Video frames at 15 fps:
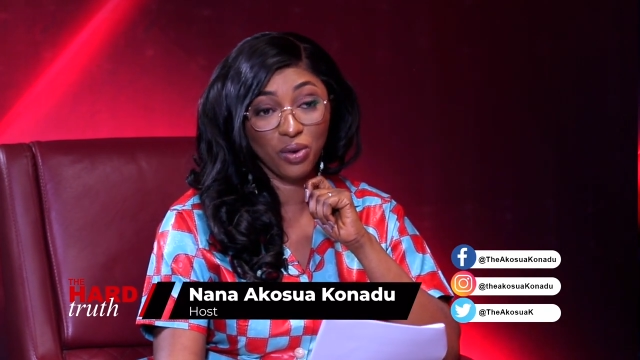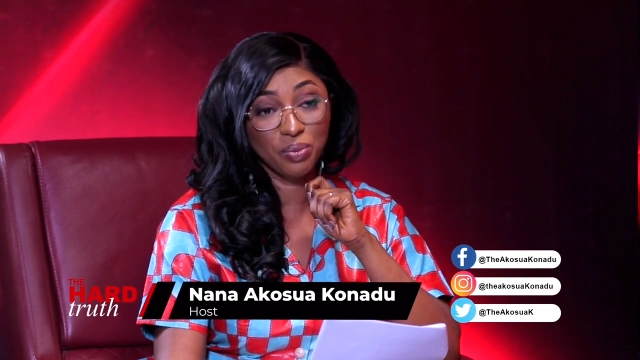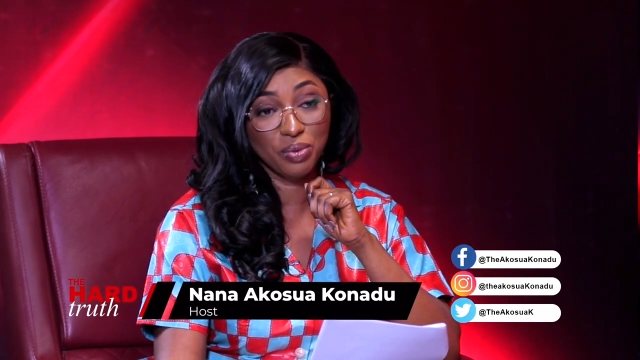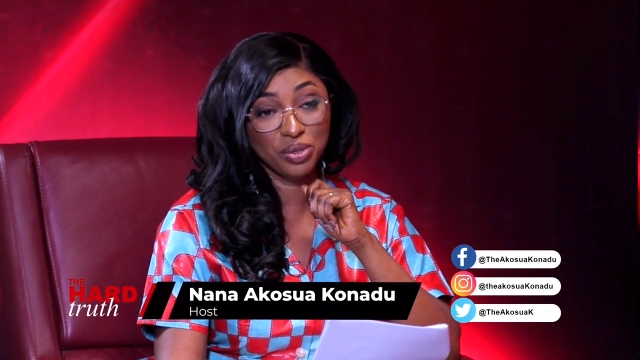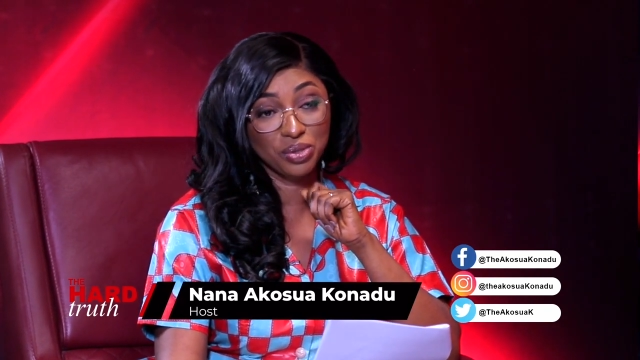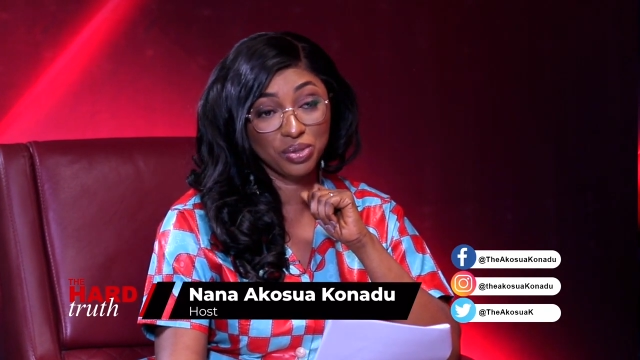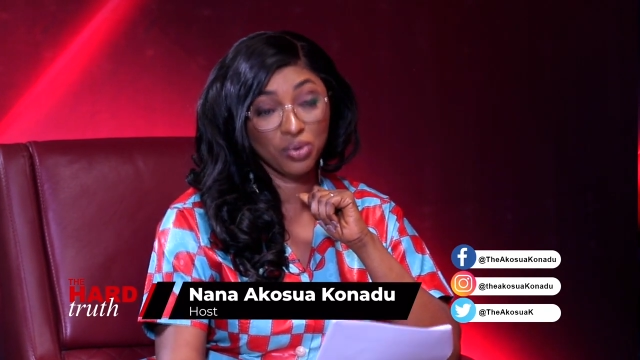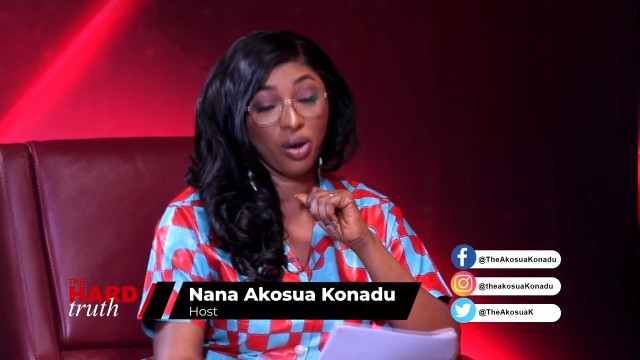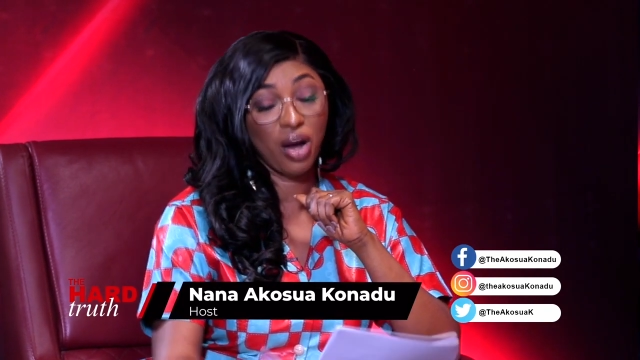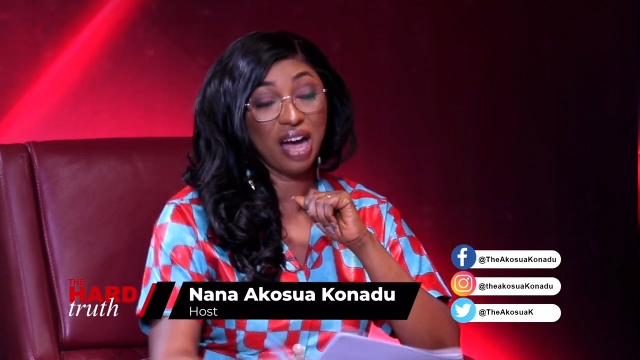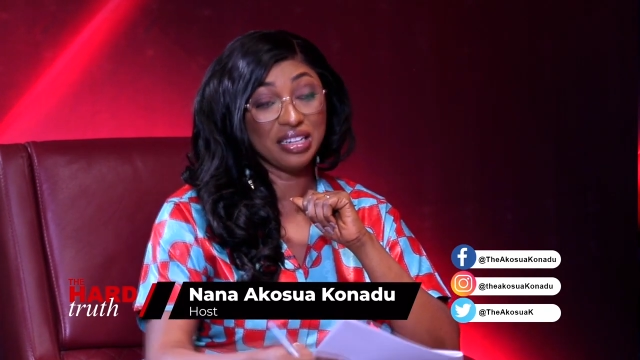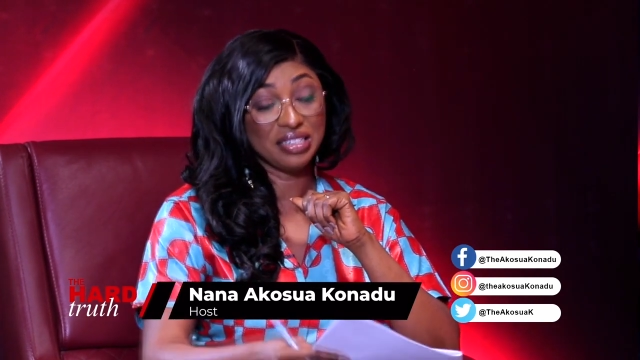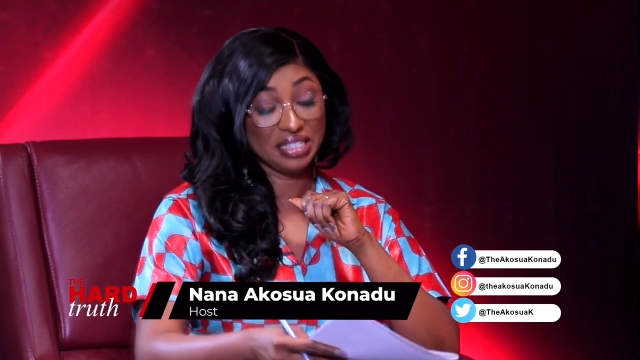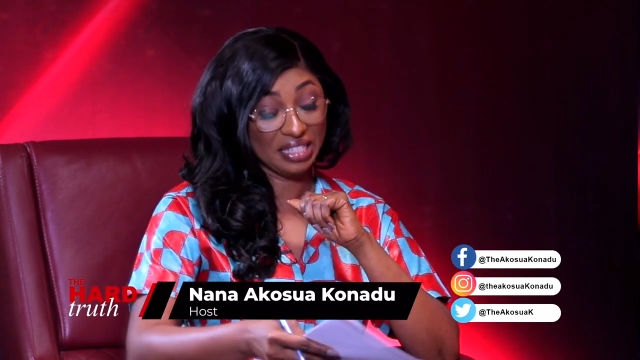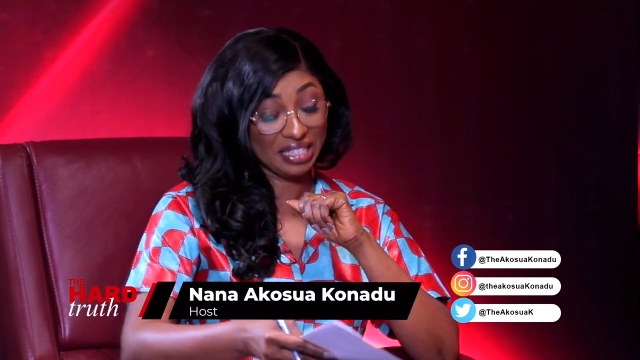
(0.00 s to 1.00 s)
hoping to
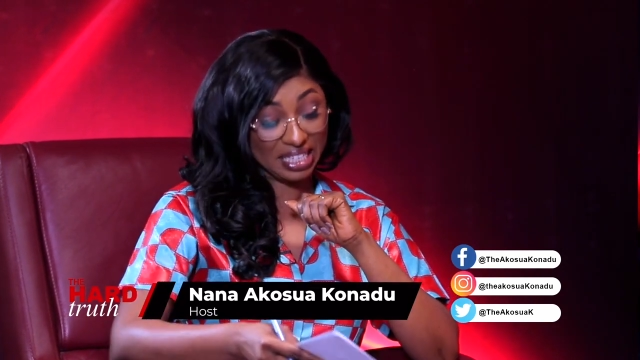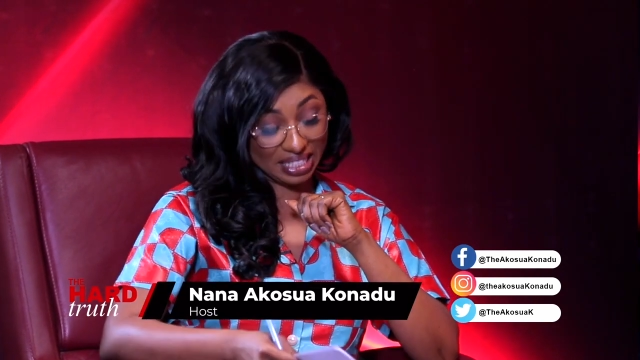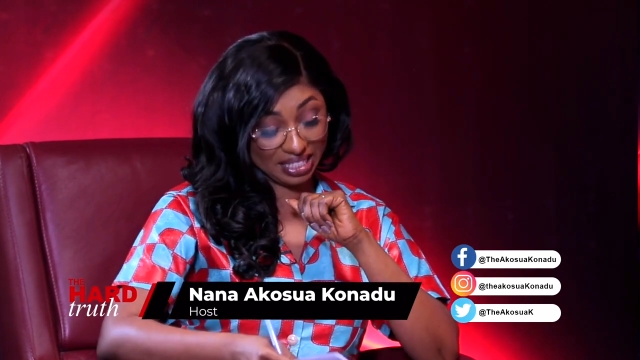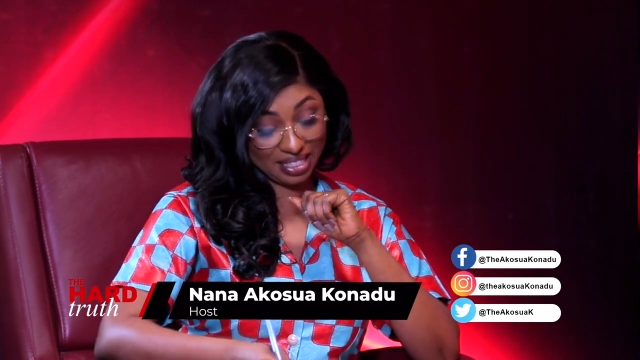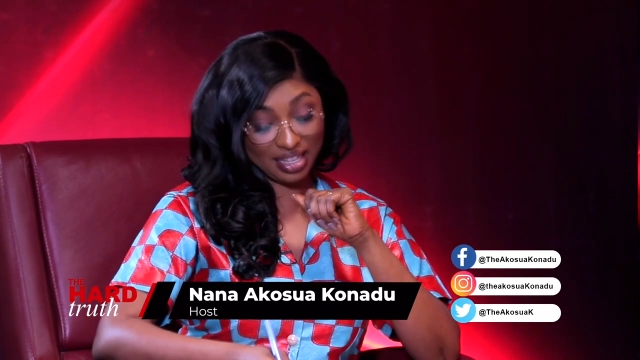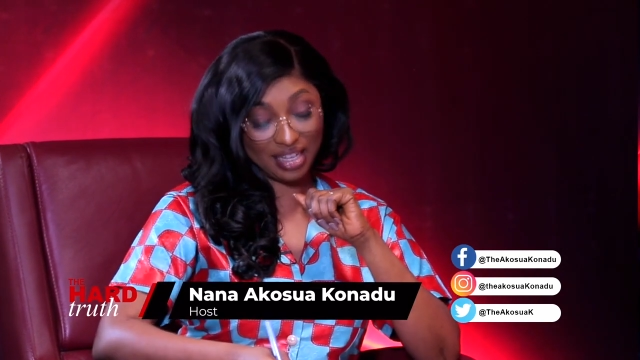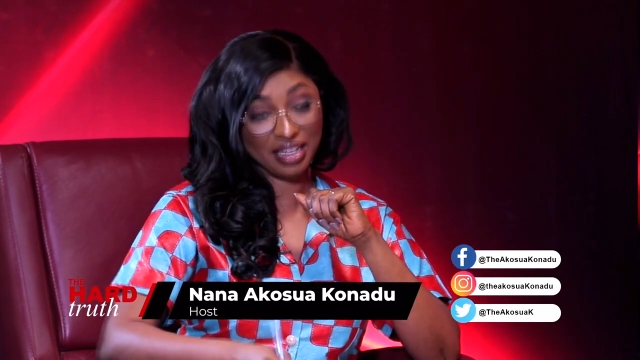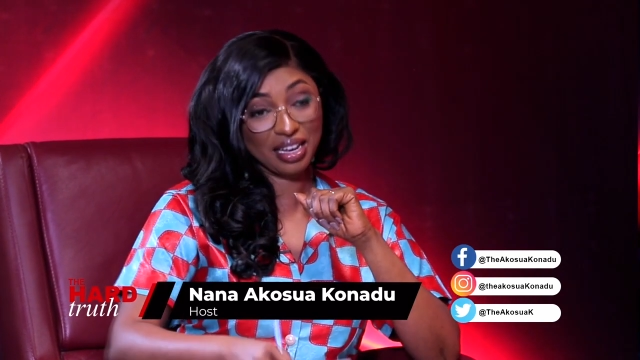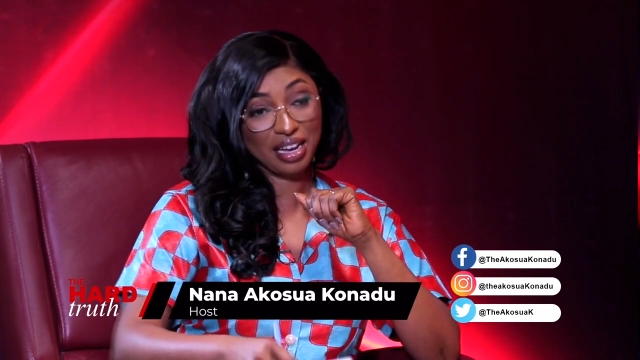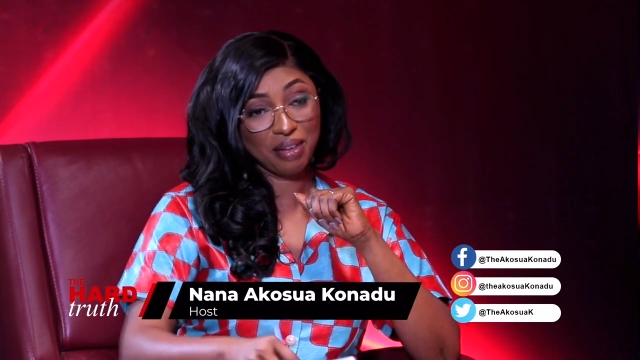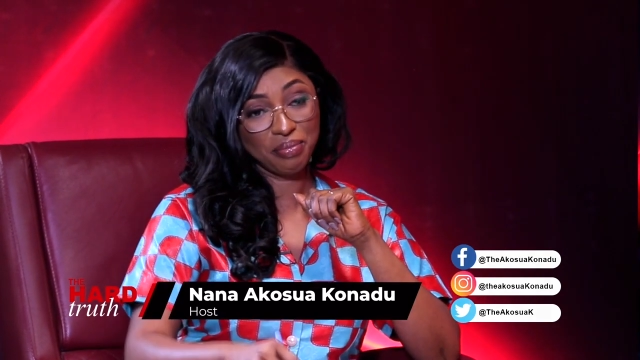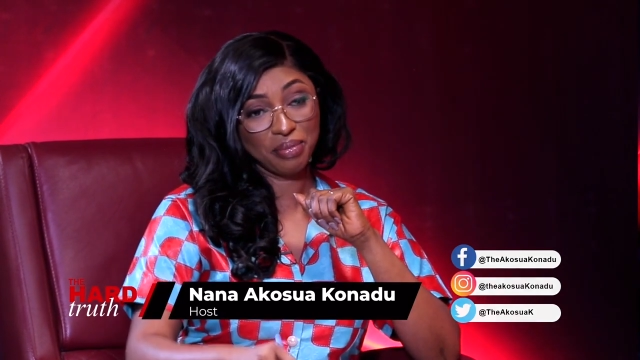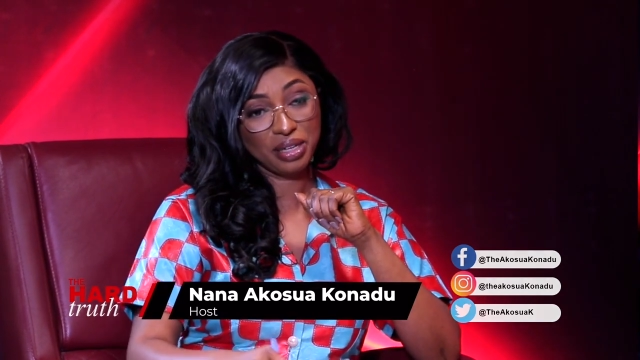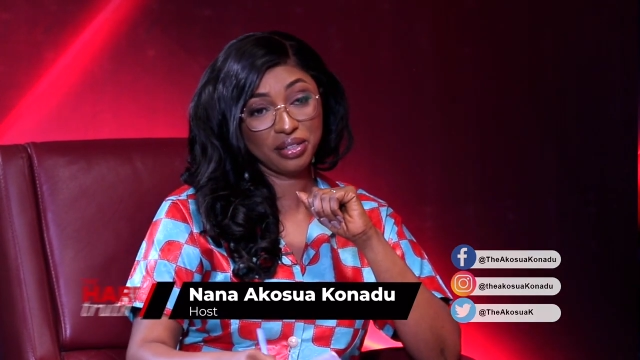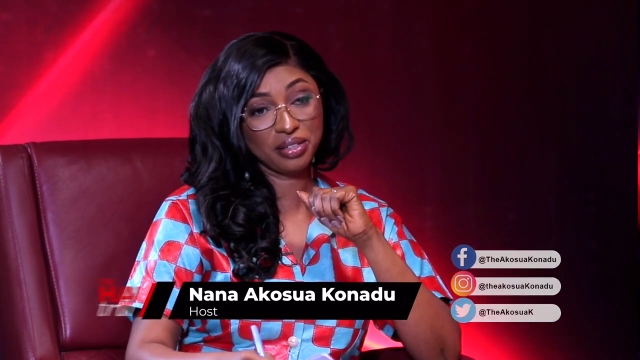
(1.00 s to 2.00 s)
unseat the
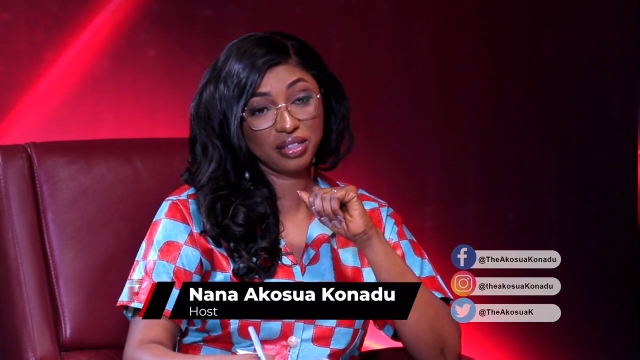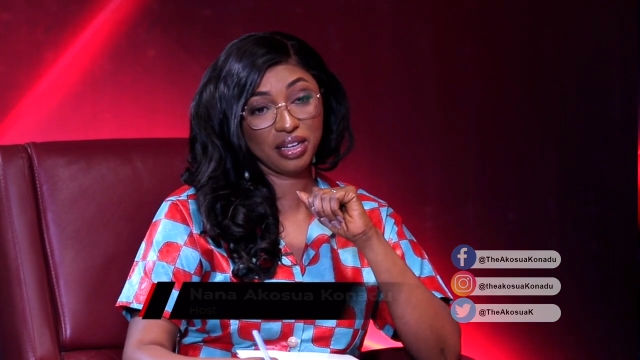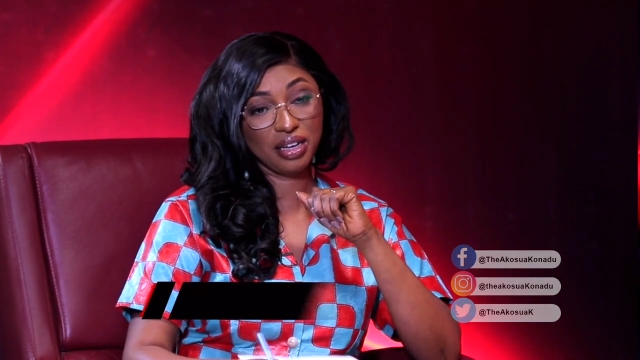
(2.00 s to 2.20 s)
incumbent